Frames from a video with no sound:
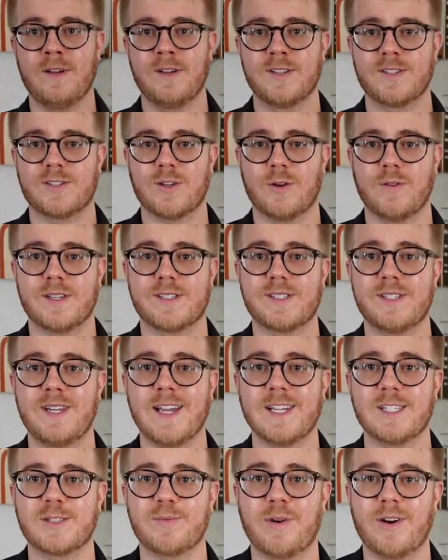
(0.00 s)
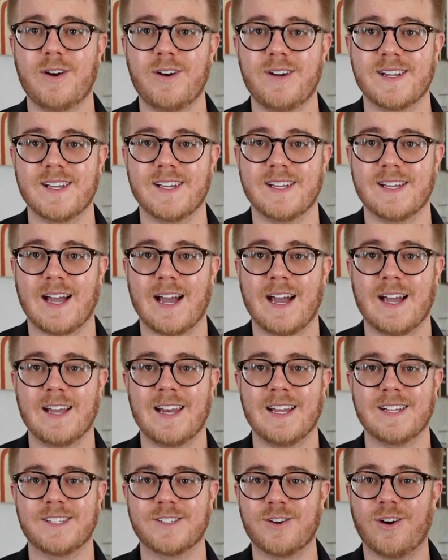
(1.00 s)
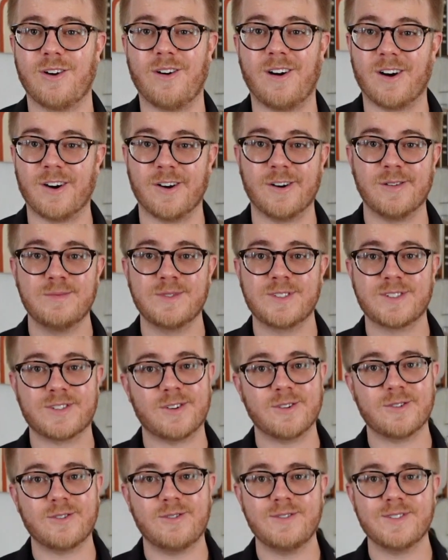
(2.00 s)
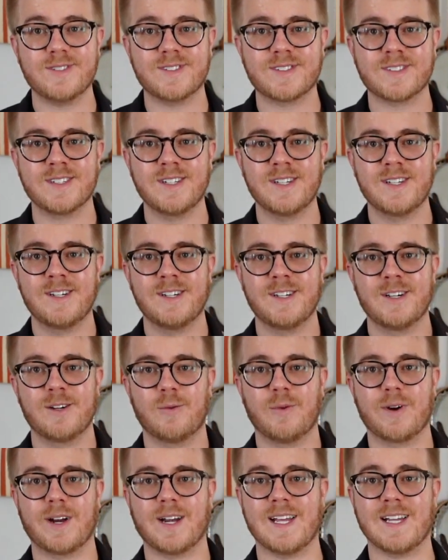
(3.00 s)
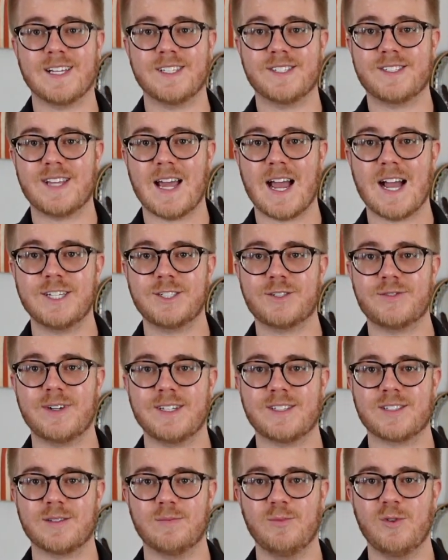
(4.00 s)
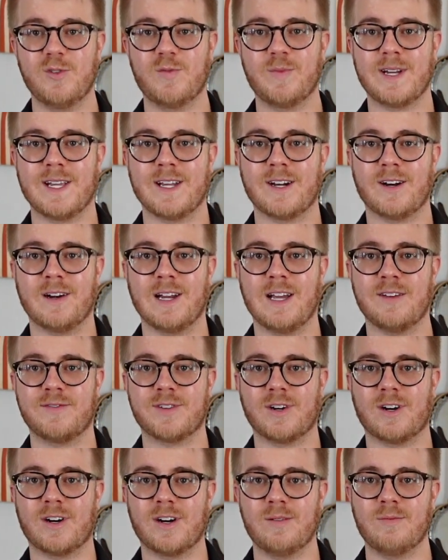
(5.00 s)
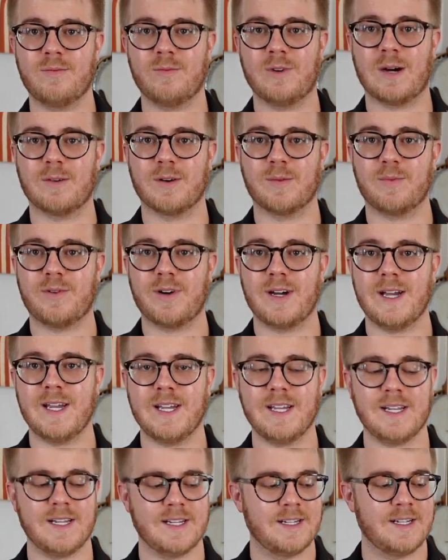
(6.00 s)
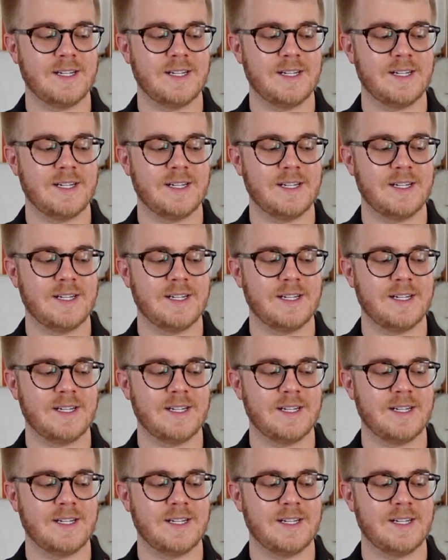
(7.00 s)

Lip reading: So this next part I like to call arm circles. We're going to exaggerate some movement in our left arm while we're playing,